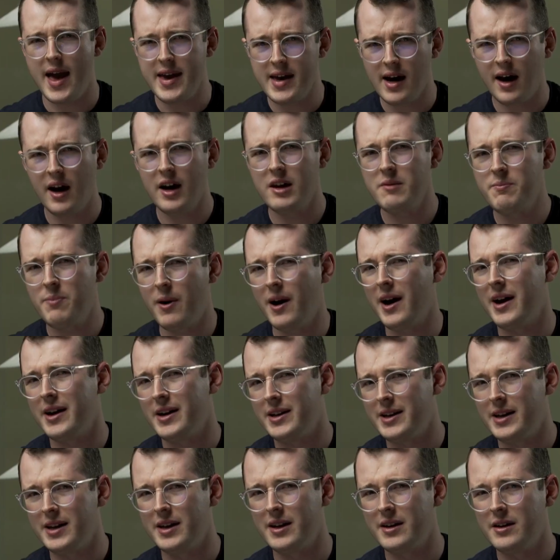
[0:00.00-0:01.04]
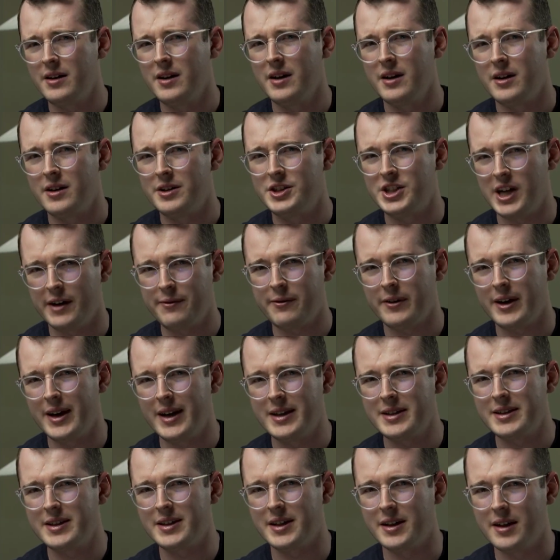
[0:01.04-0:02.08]
AI pioneer Jeffrey
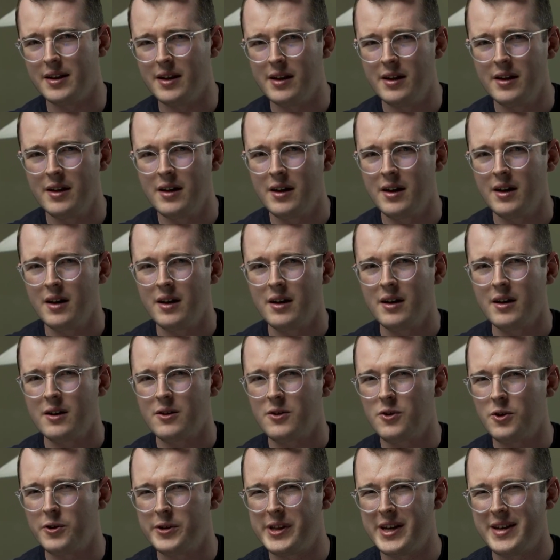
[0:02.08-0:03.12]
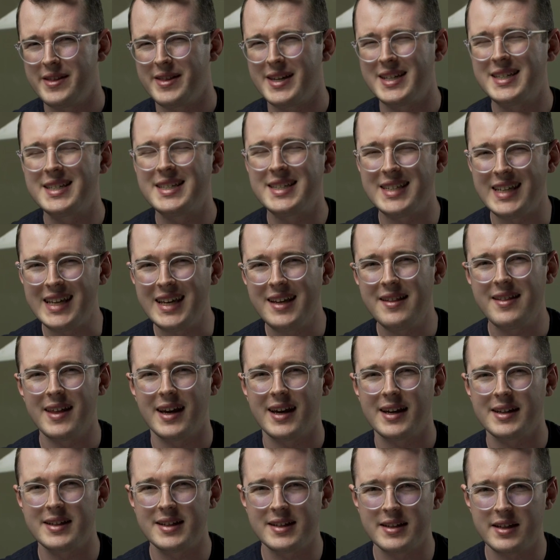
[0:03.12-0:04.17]
Hinton called it the
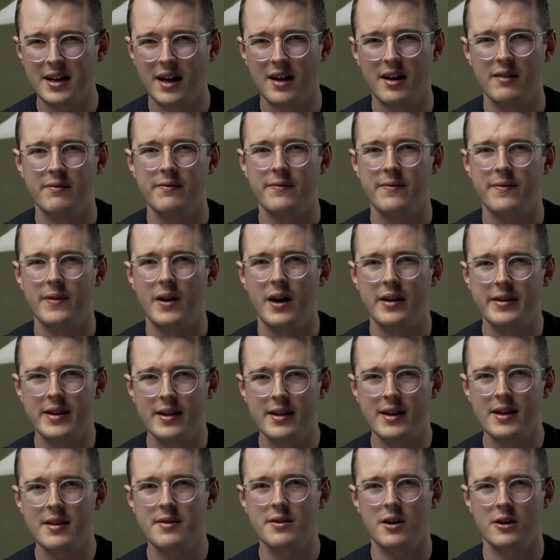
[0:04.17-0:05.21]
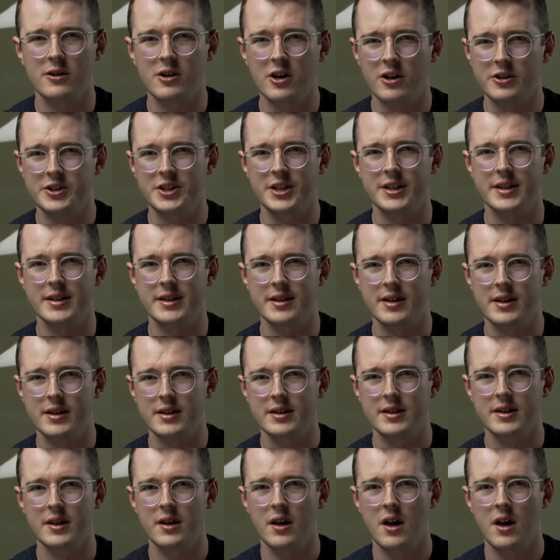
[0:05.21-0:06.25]
seething stuff underneath our consciousness.